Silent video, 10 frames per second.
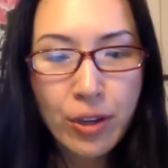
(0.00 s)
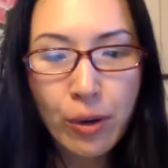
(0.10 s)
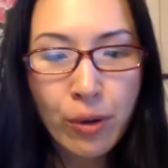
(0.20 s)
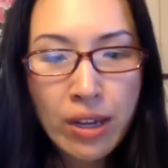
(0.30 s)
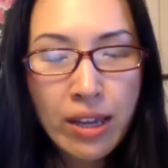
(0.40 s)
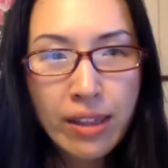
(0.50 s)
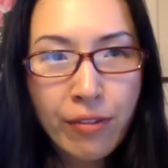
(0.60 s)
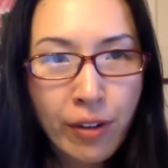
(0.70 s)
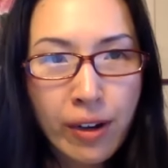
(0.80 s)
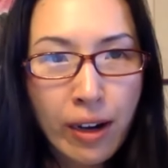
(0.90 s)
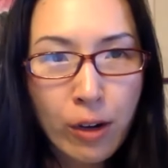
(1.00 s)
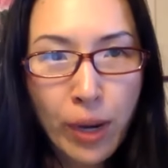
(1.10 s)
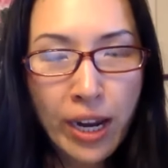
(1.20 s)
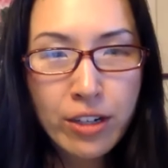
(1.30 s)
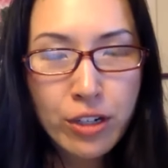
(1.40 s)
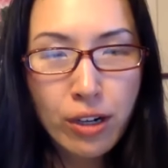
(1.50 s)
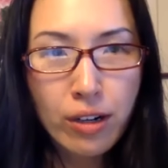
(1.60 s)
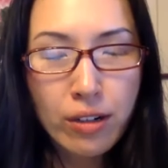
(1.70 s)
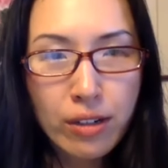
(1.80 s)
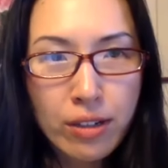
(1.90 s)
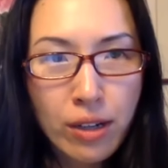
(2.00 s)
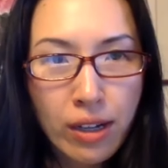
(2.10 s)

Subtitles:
so they figured out a way to turn